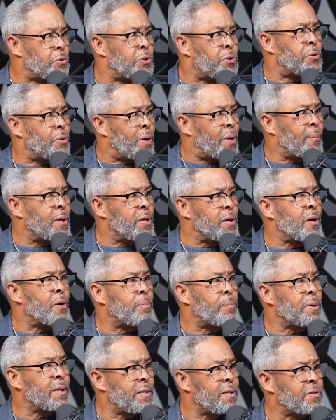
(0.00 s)
do? I mean, you're a
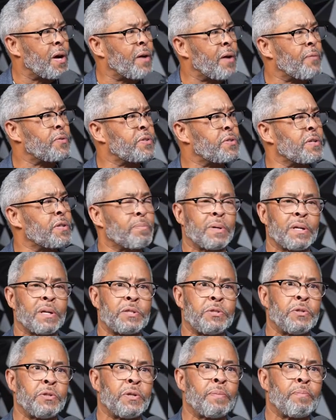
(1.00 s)
police officer,
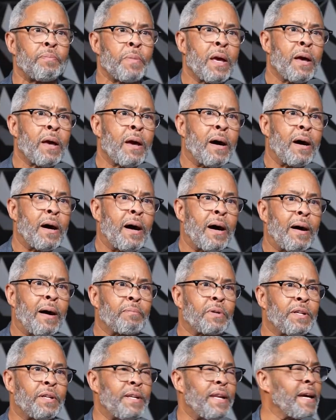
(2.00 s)
but you're
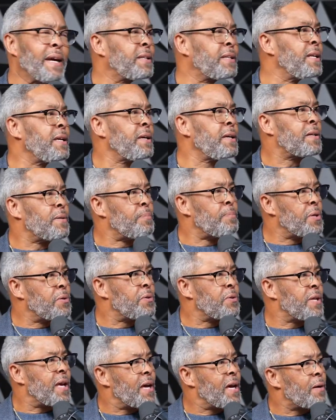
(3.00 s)
connecting
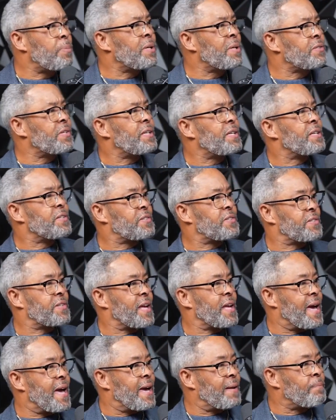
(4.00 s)
community. Help us
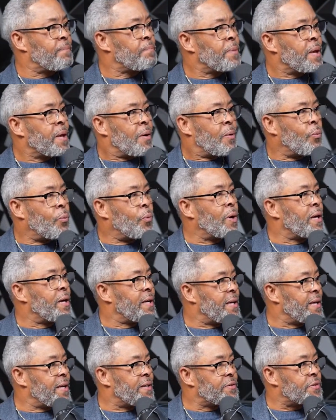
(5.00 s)
understand what it
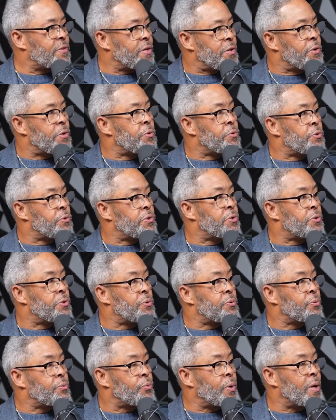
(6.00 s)
is you
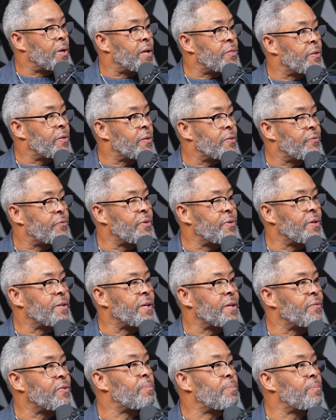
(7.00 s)
do with the Philadelphia